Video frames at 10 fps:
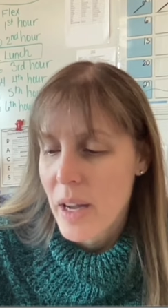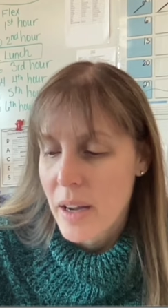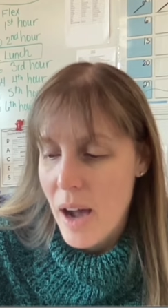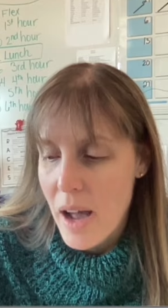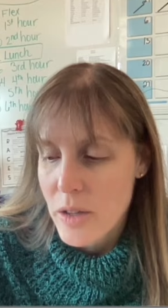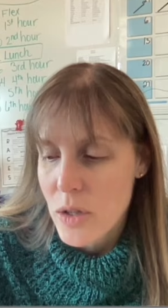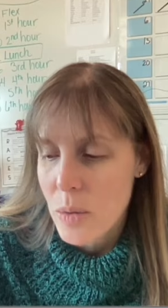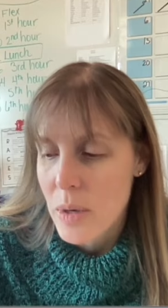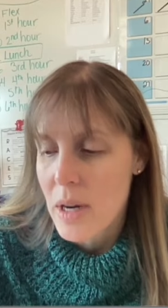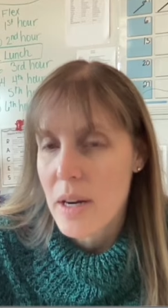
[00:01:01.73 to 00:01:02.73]

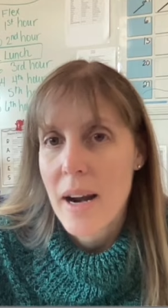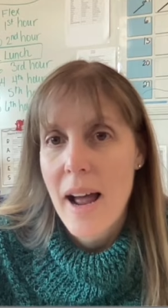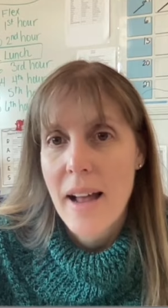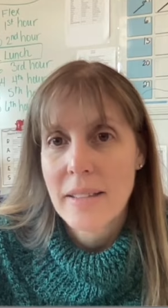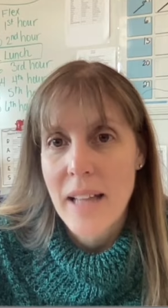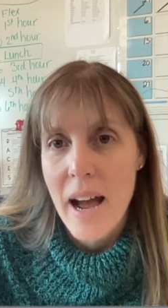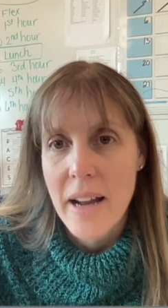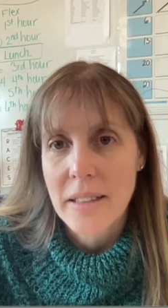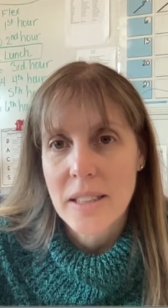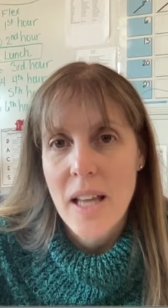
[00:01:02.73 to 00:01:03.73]
Contour
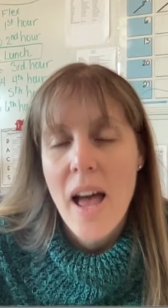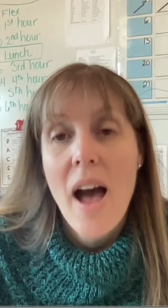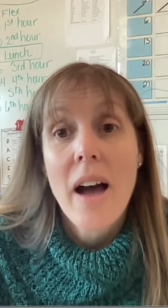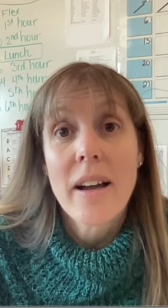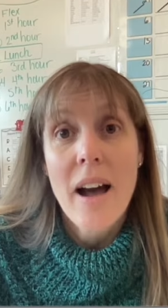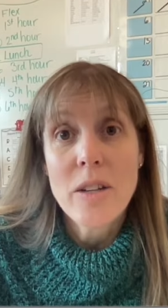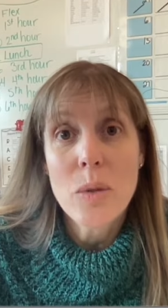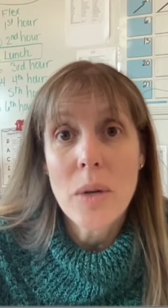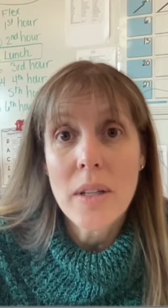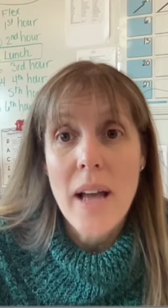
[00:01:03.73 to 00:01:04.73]
lines.
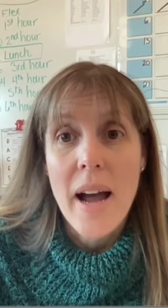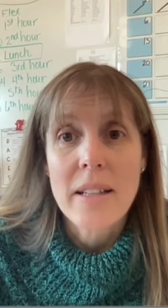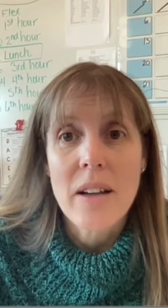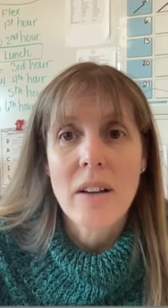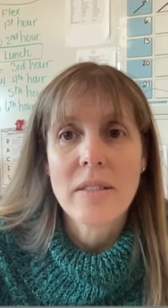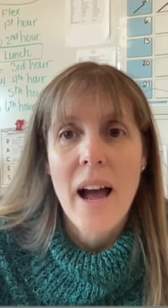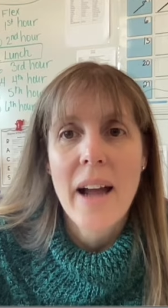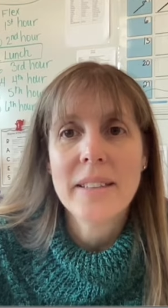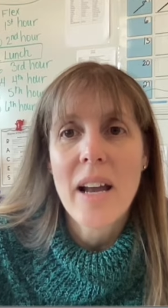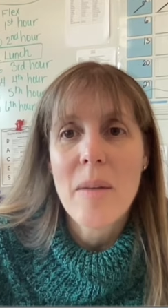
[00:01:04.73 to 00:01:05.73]
Contour lines are
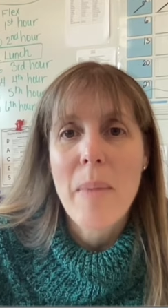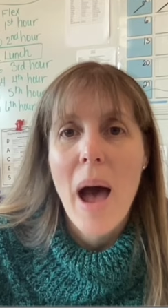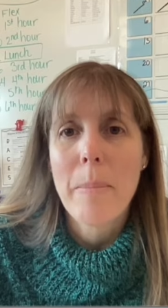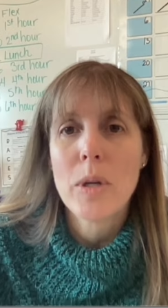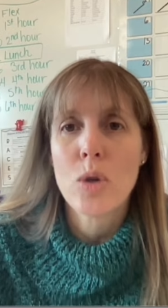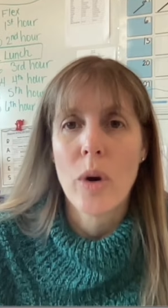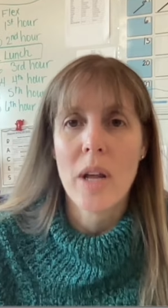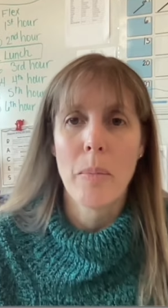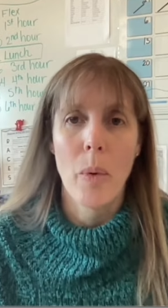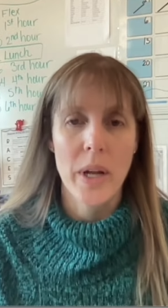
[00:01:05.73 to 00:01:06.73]
lines on a map
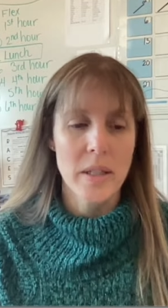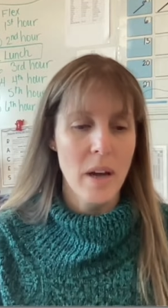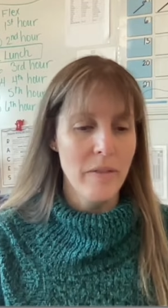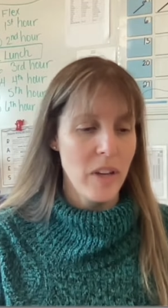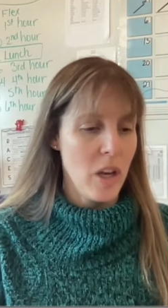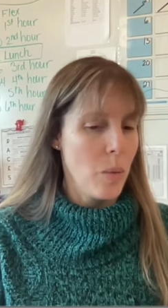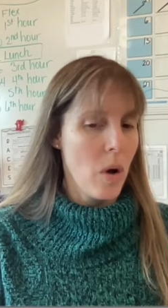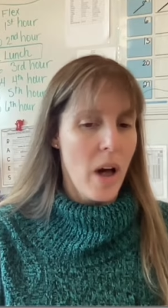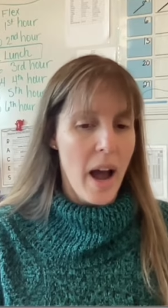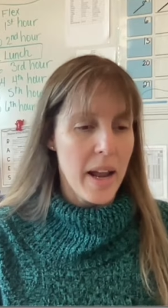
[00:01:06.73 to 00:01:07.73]
joining points of
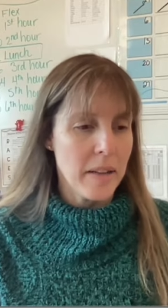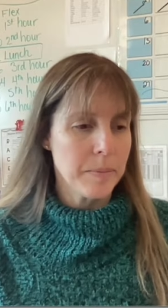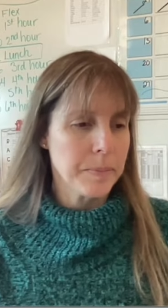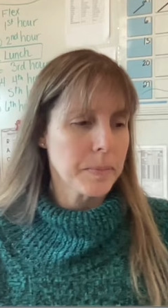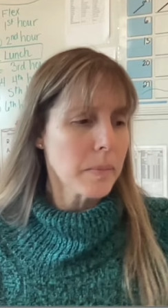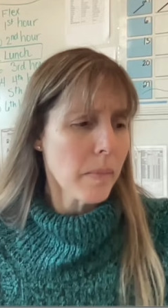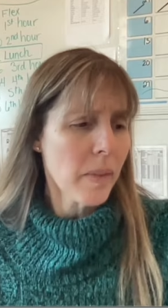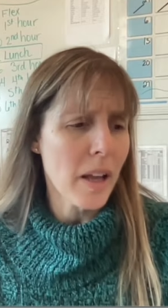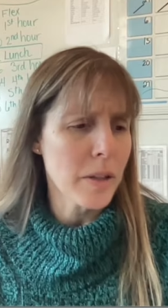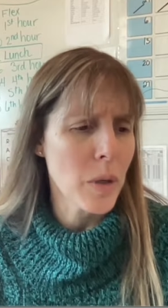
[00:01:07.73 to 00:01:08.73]
equal height.
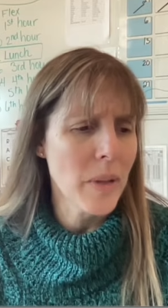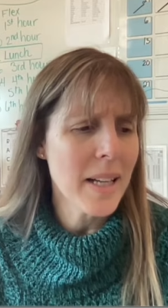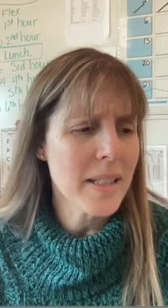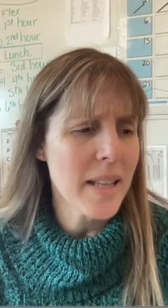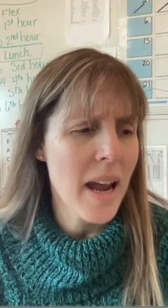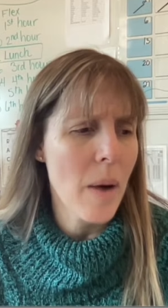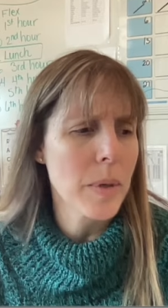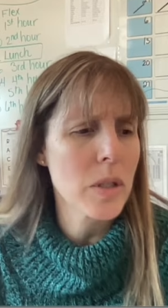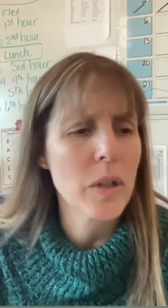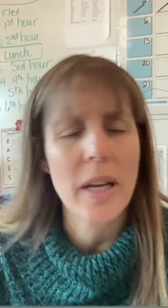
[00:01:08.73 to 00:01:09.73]
So let's say I
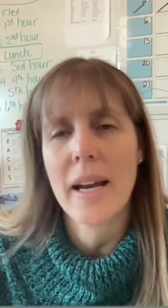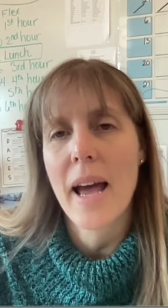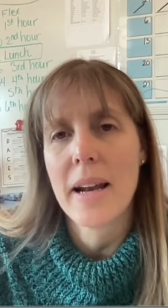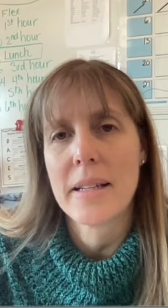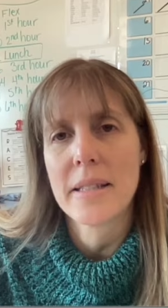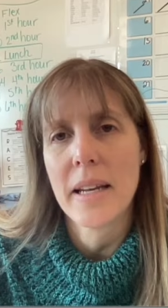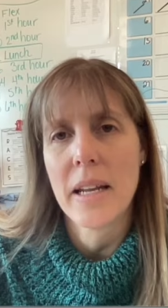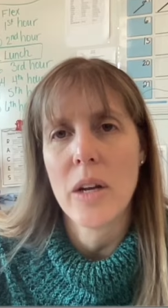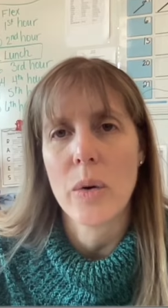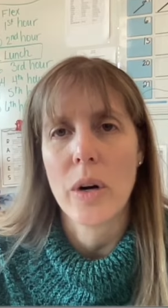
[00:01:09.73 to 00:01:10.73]
was looking at a
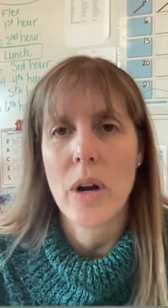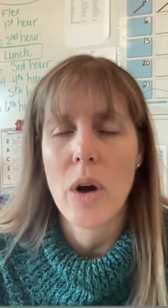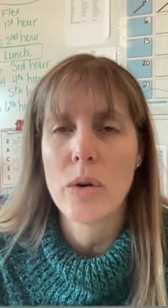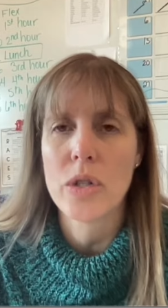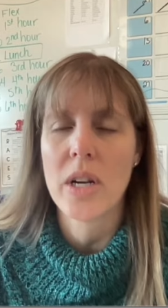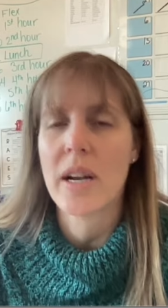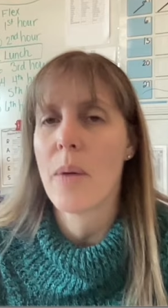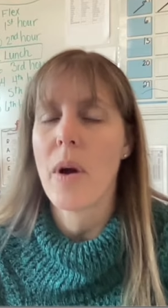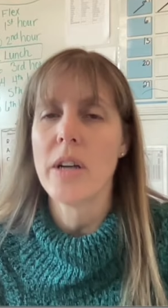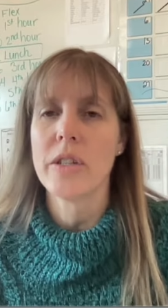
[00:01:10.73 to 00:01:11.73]
city or an ocean and I
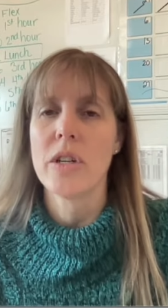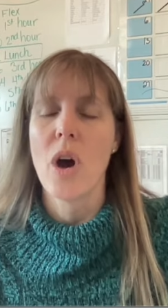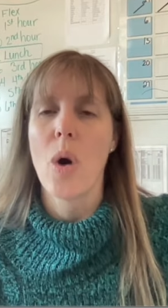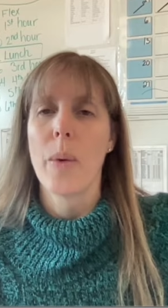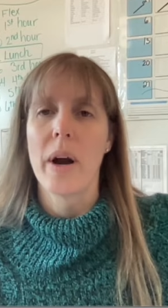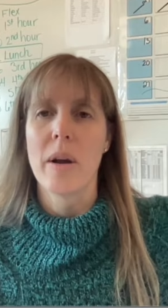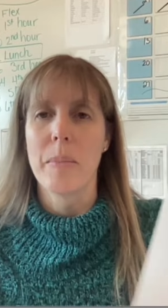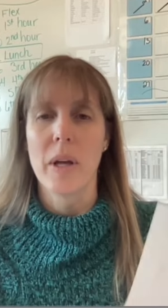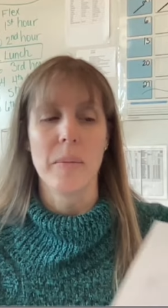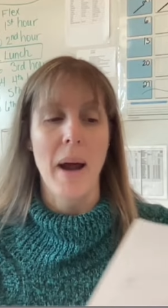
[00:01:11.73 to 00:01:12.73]
wanted to know where to
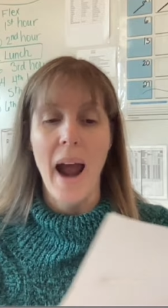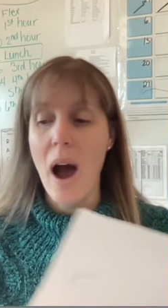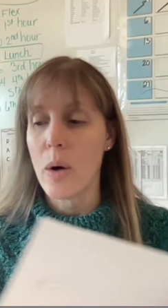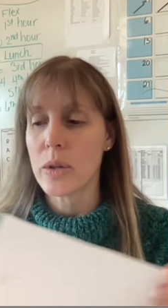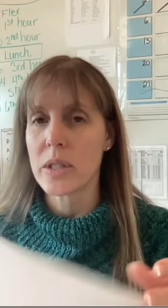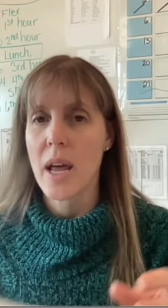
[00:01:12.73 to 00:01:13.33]
build my house.